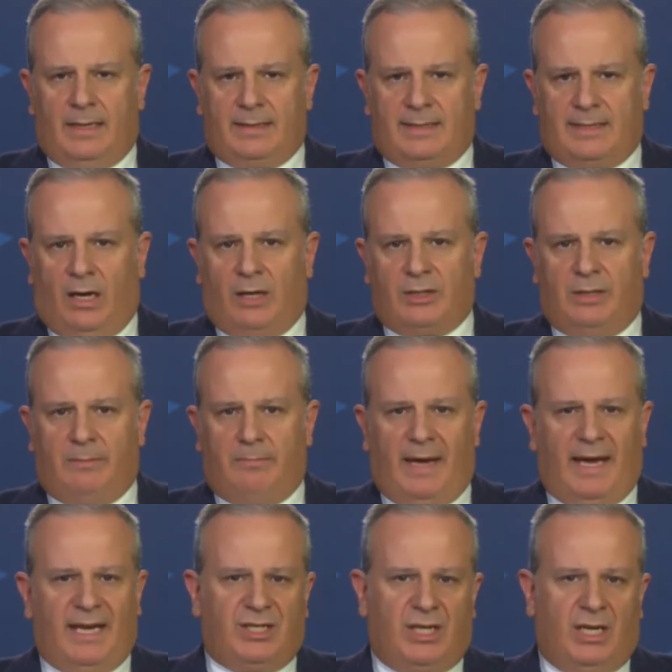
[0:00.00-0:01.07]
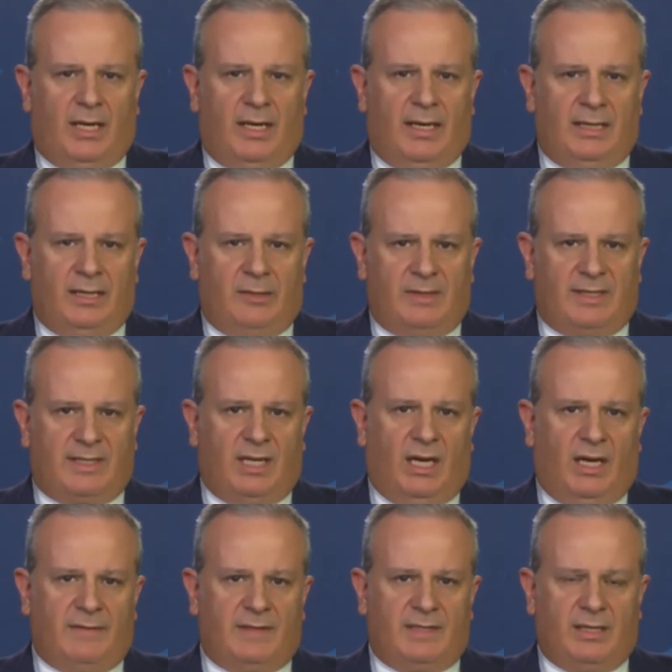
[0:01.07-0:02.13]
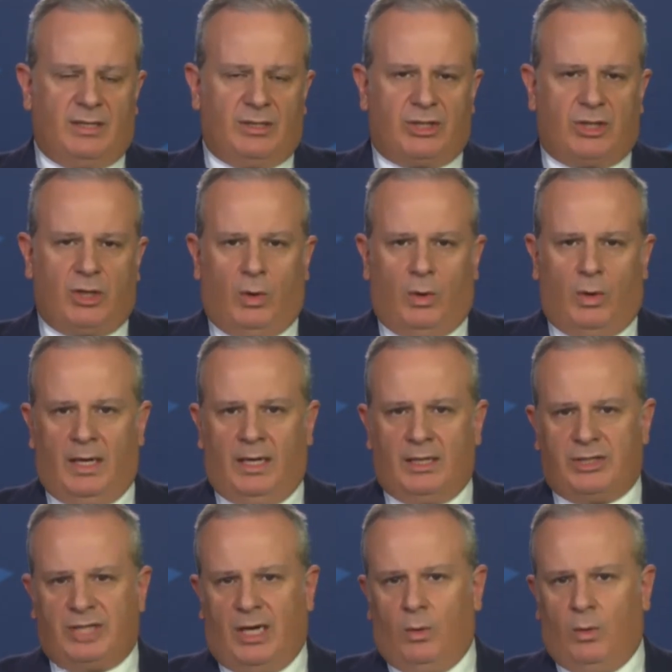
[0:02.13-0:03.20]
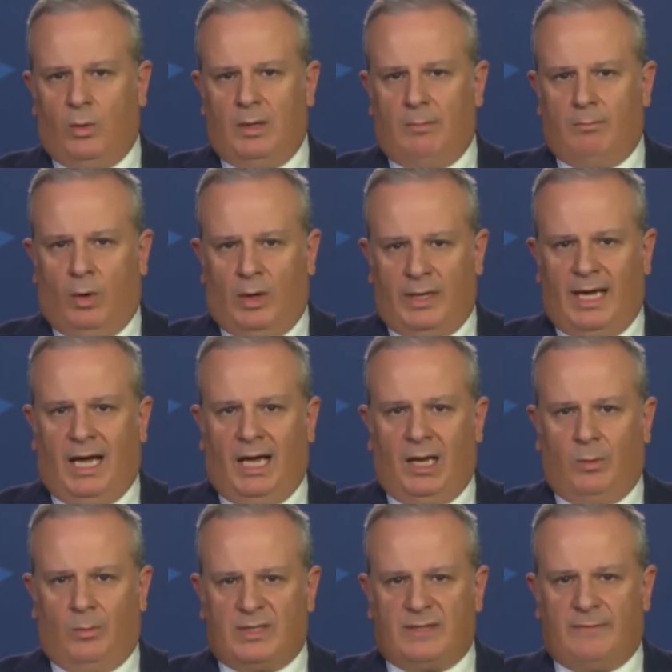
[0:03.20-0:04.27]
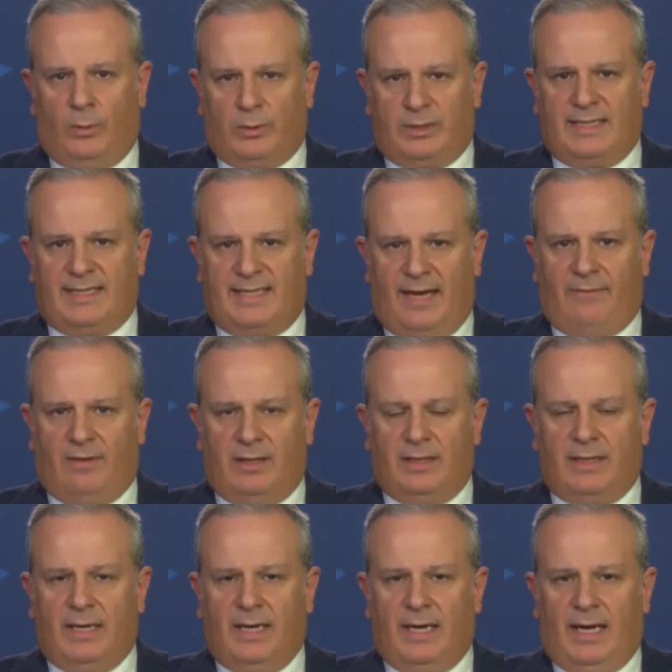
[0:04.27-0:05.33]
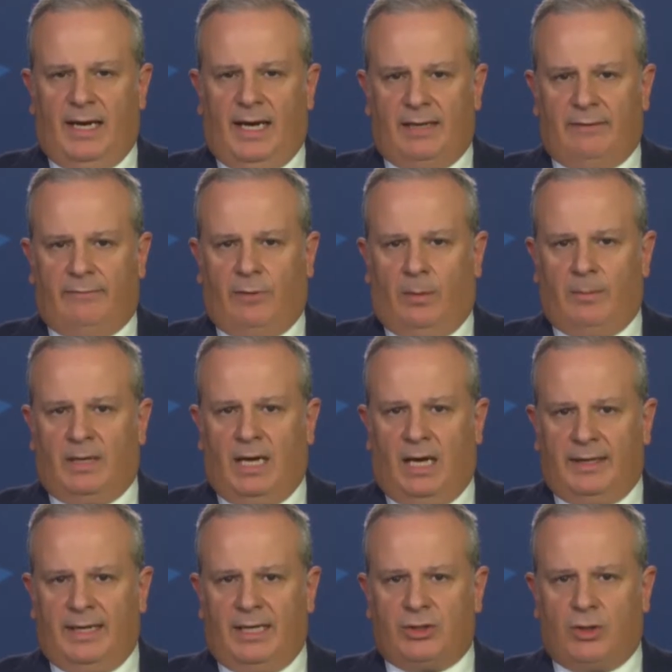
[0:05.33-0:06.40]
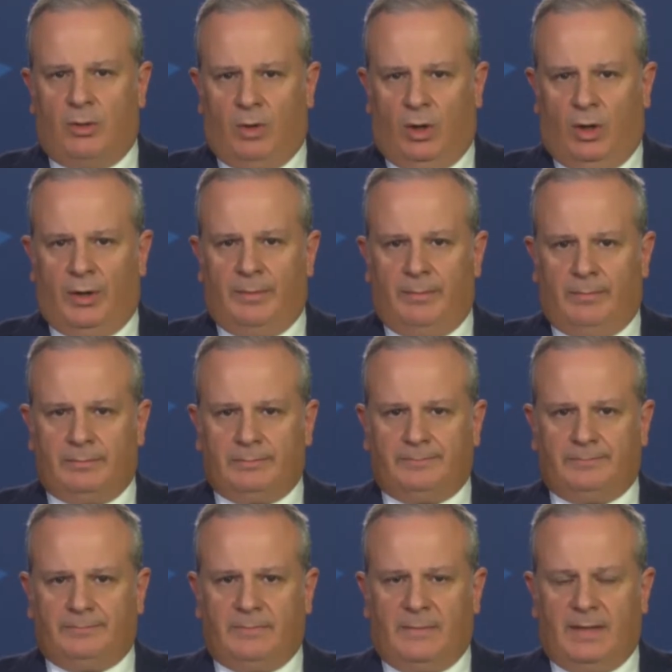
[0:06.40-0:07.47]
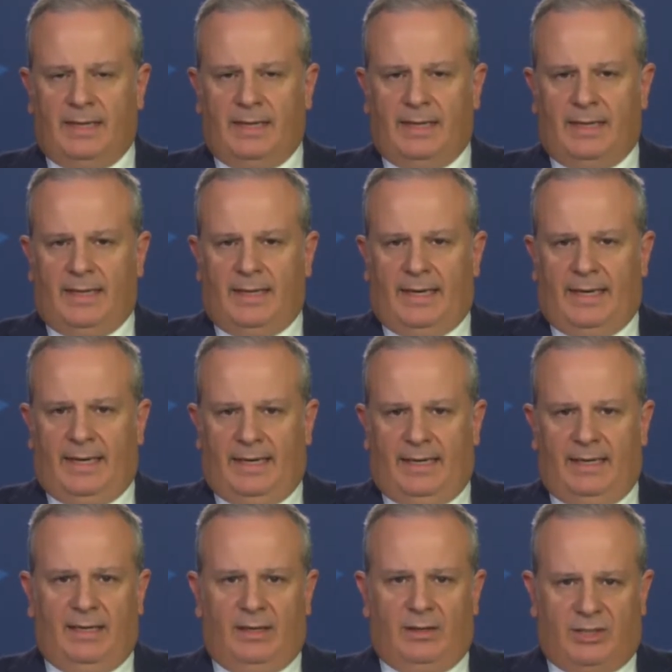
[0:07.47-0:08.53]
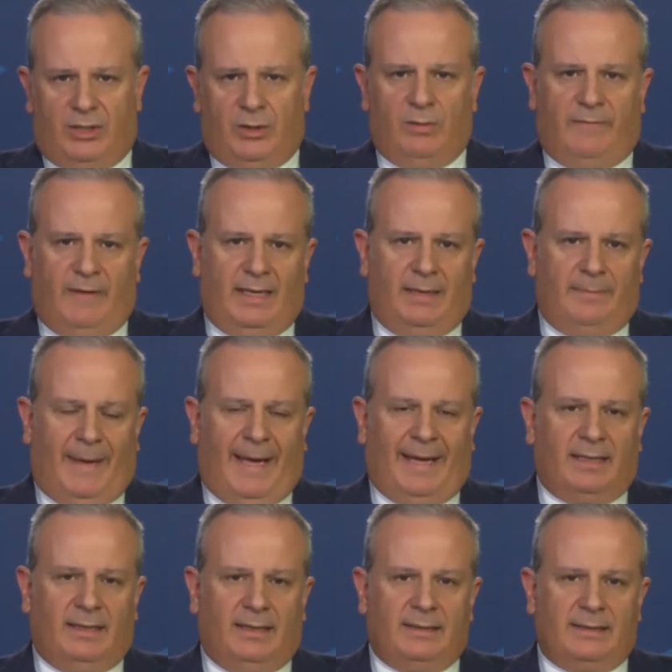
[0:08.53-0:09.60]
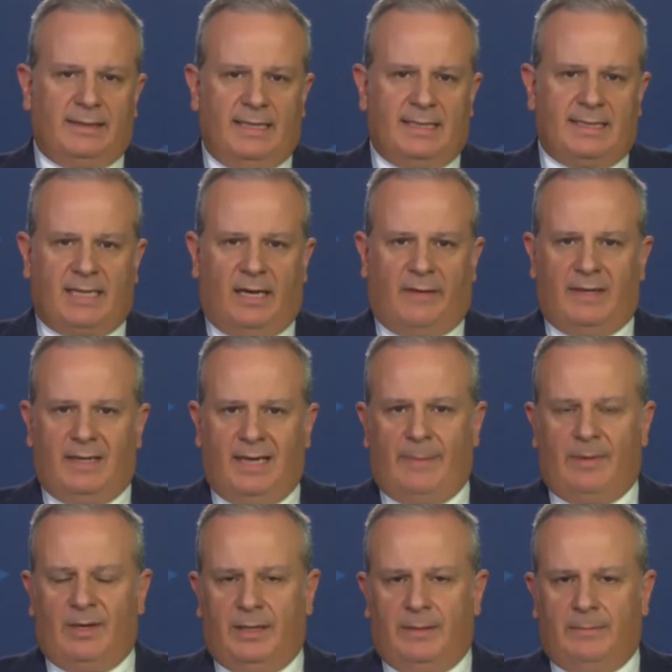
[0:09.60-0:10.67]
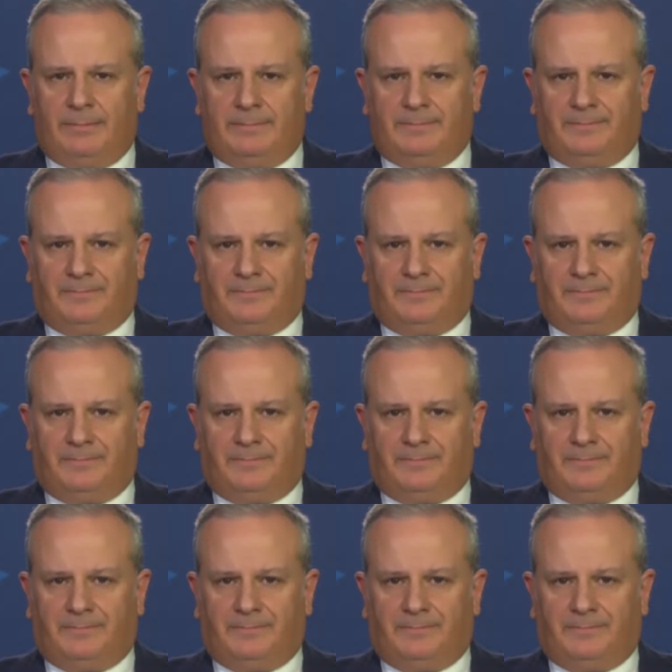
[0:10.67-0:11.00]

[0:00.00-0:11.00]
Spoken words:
Sergeant Major in the reserves Shaul Moyal was 47 and from Karnei Shomron. He too fell in battle in southern Lebanon.